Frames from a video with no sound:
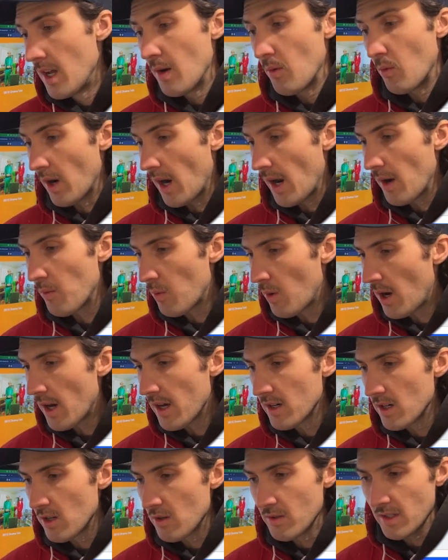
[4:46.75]
What I want
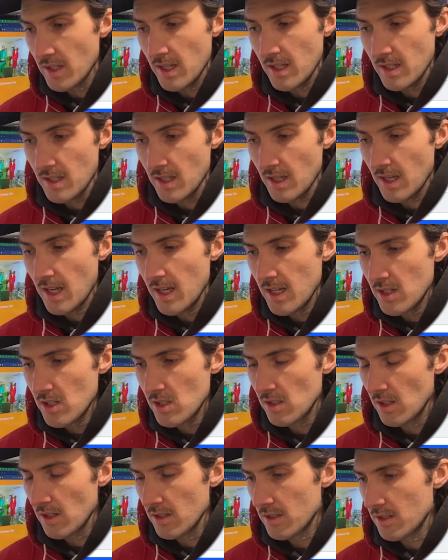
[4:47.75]
to know is the gauge
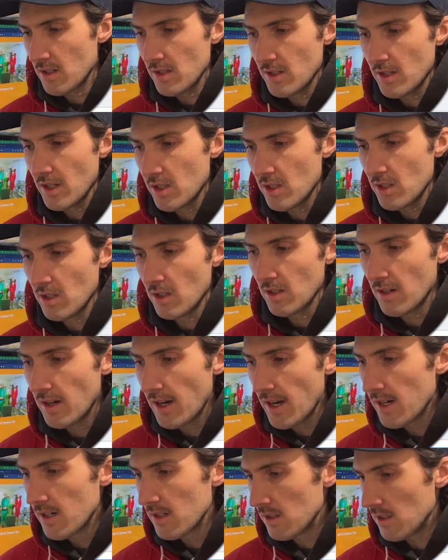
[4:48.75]
cluster digital or
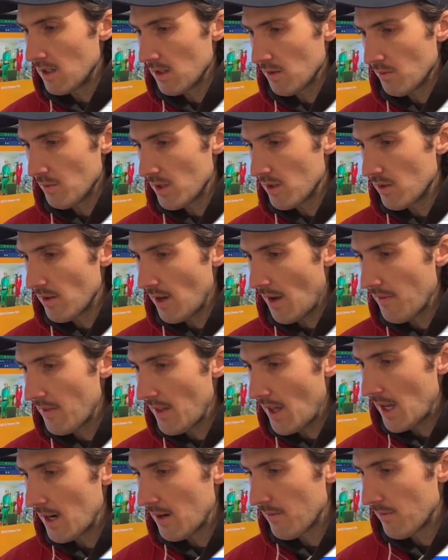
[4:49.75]
analog? We don't have
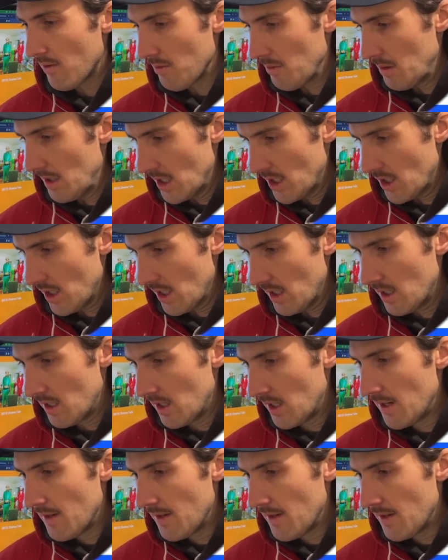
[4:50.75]
that information.